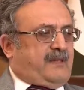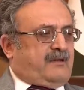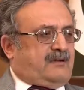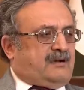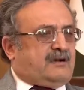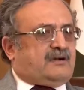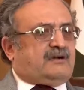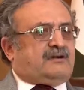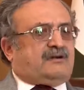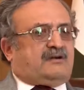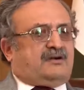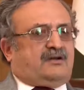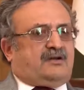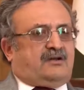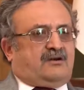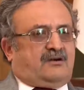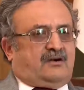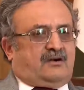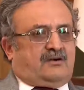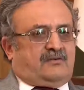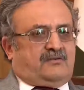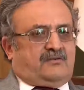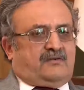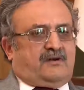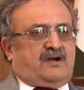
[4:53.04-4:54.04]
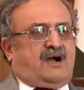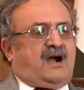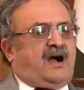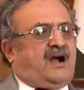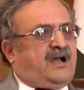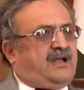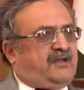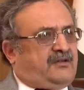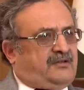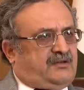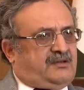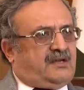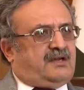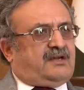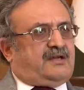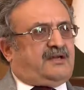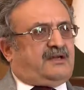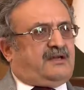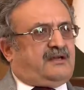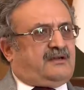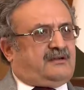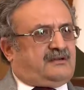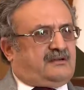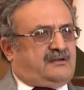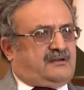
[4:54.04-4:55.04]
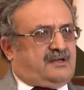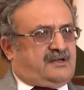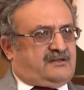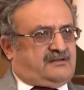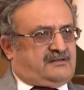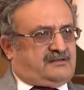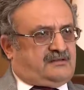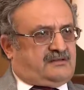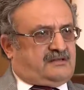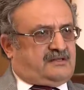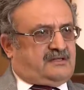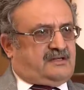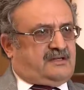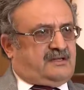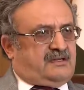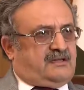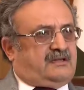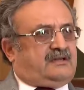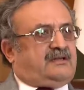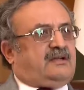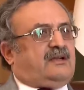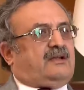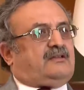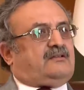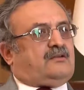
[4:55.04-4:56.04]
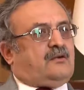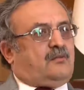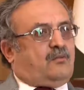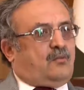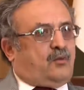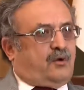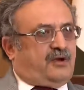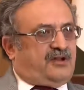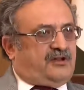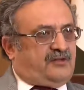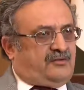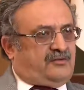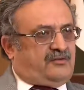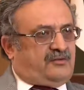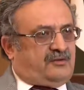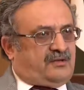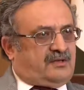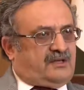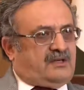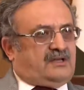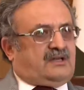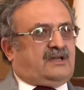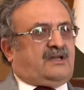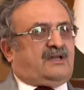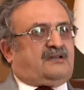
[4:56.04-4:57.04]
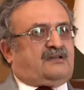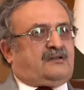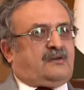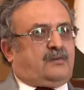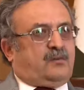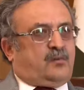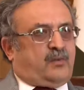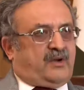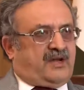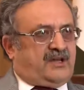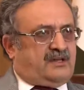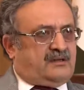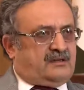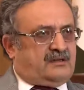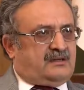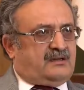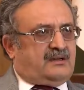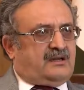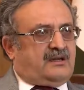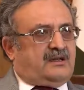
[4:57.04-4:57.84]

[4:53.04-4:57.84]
country of high standing internationally. It has a voice, it has a weight.